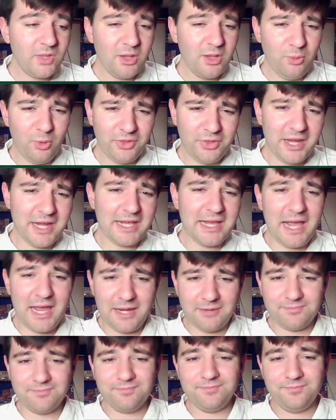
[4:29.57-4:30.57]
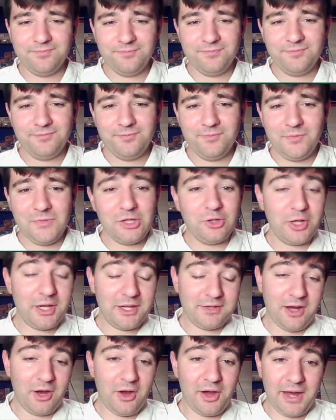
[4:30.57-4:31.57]
well, then again, you look at
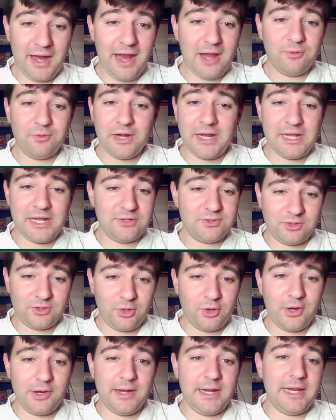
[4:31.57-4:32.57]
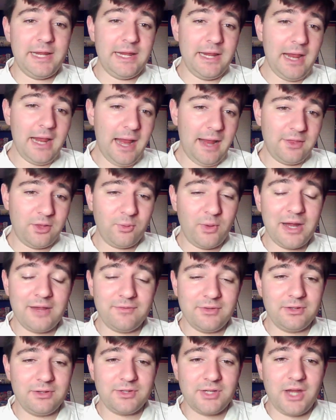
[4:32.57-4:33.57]
Derrick Henry; he's thirty, and the
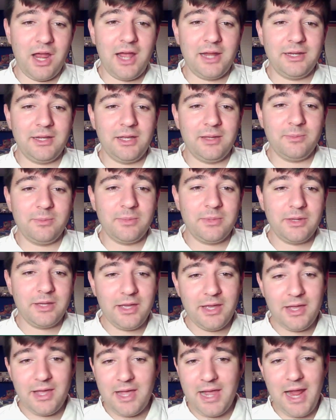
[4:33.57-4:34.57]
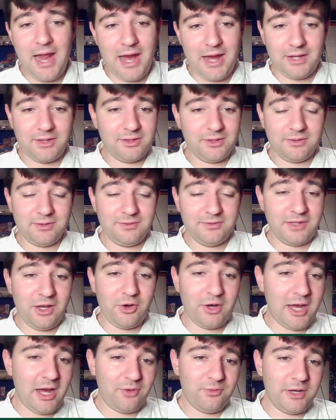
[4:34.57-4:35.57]
Ravens signed him, and
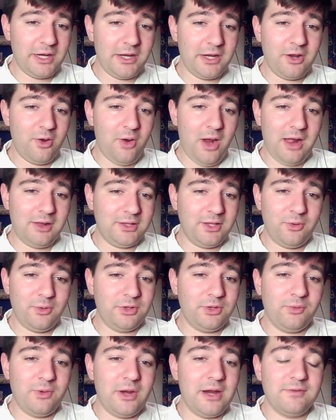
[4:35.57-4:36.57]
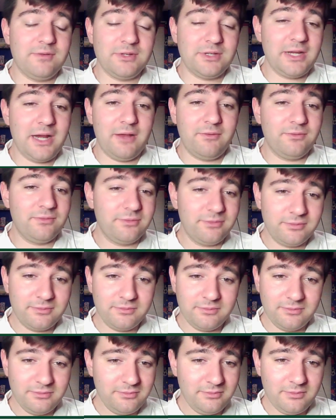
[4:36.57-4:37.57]
Derrick Henry could go out there with the Ravens and have,
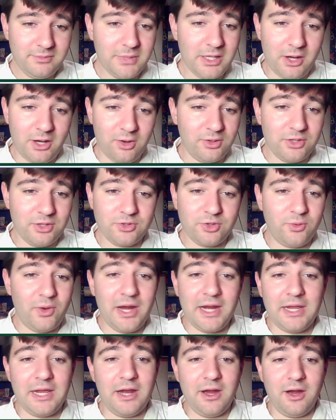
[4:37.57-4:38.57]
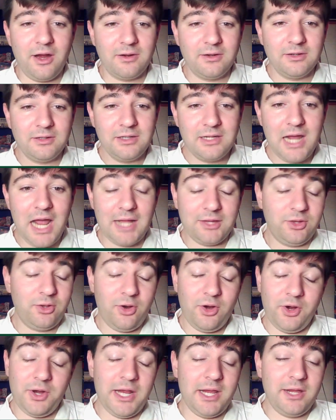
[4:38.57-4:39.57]
you know, this great year at
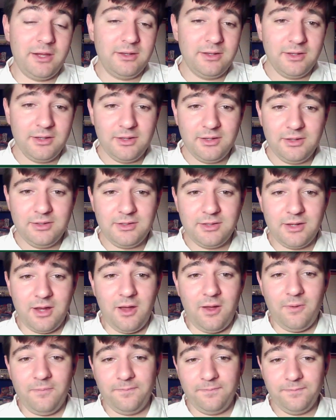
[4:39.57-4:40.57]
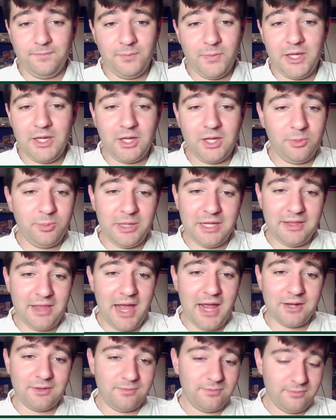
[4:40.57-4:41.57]
thirty. So he could be
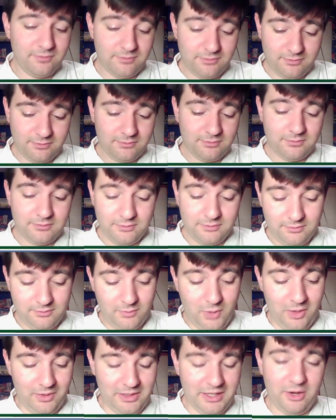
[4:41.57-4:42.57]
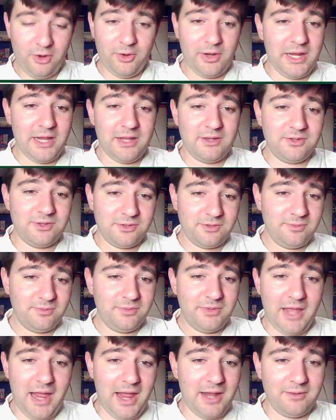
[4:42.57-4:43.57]
that. Well, he already is
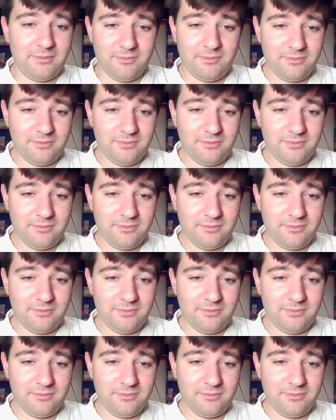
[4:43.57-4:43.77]
that